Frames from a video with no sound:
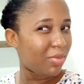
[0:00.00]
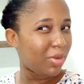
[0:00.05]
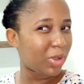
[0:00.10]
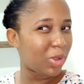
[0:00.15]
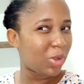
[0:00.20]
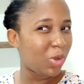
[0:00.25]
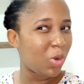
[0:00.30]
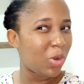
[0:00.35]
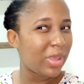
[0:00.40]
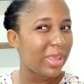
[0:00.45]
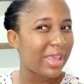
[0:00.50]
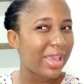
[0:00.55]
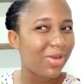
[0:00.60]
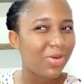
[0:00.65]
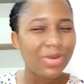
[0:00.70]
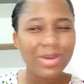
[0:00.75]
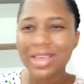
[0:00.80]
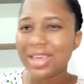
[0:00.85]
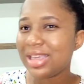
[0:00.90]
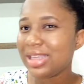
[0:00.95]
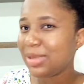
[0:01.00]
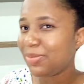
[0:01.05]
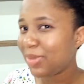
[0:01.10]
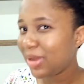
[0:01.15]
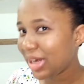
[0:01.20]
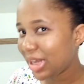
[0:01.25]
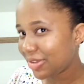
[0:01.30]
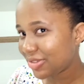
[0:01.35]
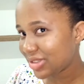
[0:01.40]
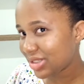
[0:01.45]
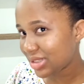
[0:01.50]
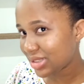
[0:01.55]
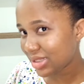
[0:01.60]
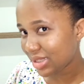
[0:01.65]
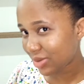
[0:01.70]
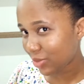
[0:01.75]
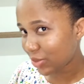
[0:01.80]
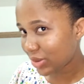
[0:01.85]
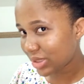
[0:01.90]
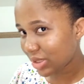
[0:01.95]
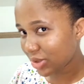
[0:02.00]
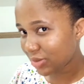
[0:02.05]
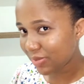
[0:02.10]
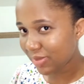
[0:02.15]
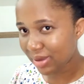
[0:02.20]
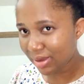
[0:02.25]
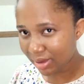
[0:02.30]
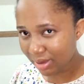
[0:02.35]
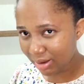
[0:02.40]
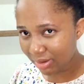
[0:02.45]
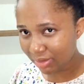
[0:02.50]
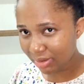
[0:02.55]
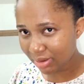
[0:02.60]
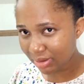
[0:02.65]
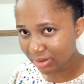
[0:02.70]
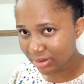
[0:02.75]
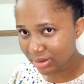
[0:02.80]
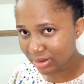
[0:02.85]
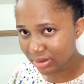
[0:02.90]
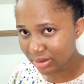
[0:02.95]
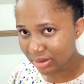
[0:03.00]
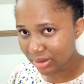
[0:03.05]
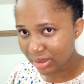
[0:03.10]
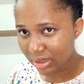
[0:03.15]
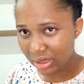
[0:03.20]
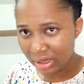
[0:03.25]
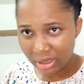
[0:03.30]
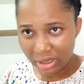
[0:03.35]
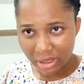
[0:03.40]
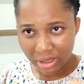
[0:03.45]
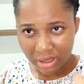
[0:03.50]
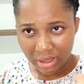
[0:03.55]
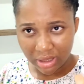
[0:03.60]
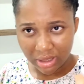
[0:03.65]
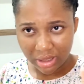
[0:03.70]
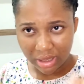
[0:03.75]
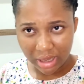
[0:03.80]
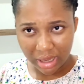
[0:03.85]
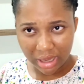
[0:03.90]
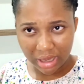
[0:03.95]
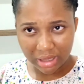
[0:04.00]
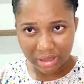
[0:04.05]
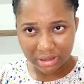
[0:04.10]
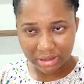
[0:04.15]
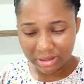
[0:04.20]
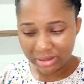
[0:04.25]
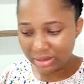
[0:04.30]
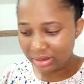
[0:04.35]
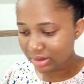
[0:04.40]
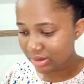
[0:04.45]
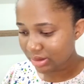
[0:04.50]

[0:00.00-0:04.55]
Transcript: But look here, I look like a deeper life sister without my earrings and